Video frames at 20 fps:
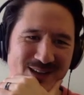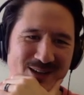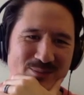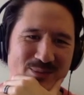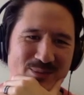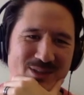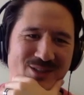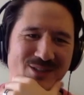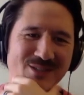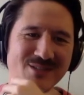
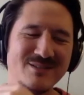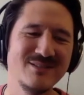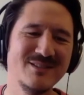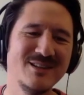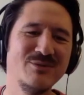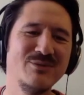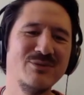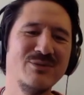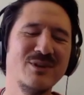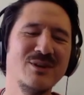because mm-hmm.
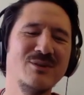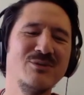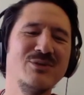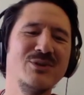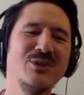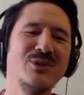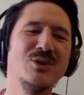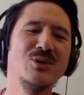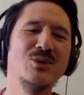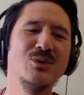if if
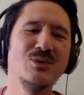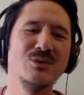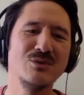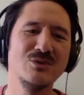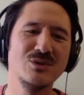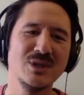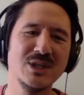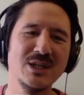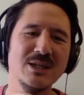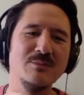you
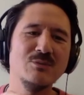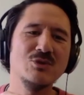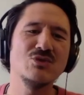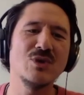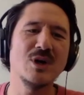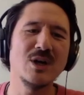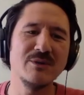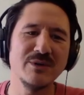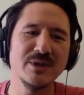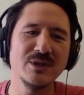keep
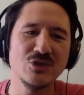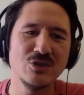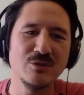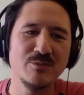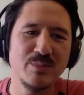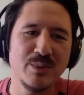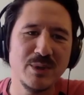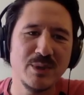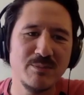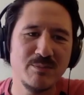driving to
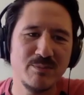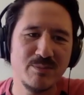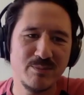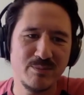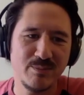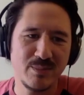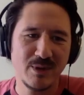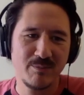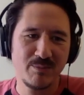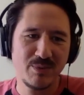be
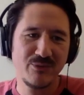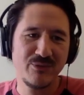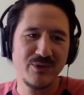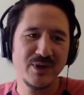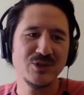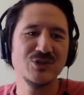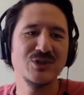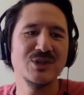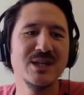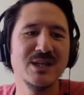a
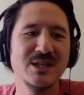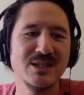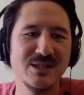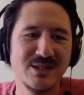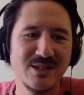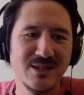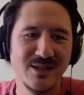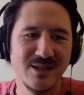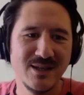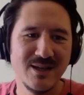
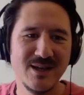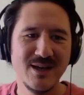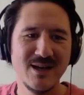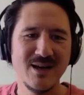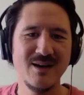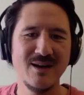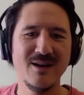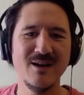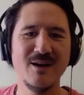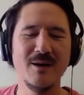perfectionist,
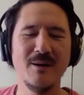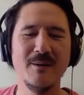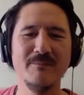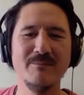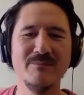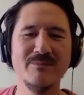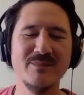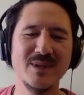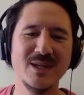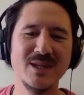
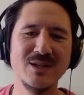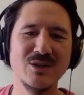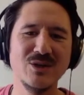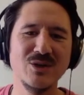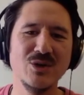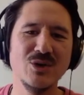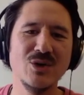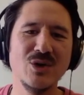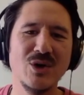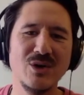um, you're
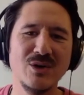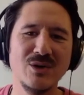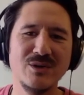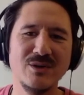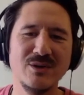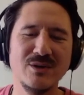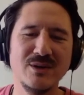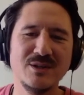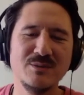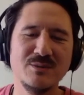not,
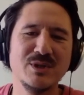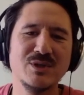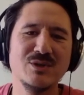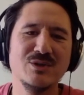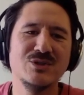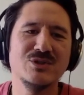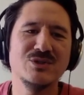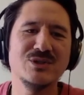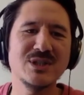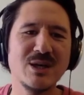it's
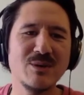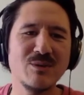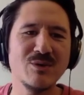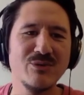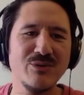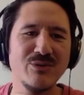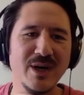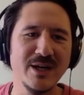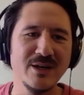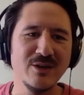because you're
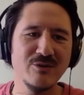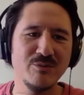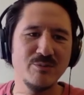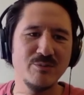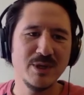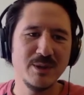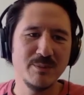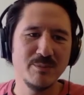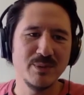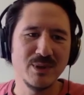terrified of
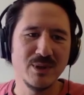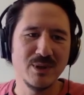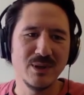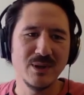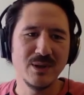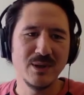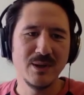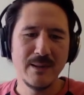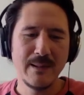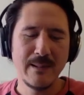
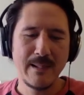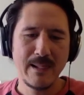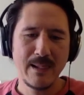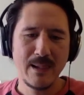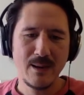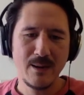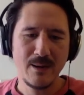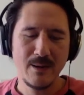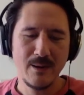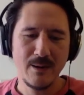people
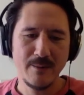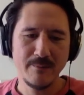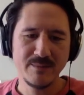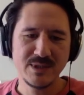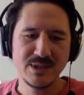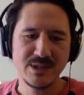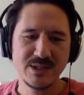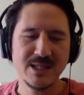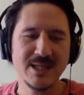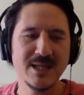um,
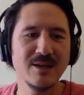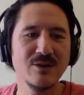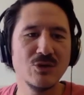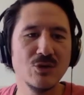seeing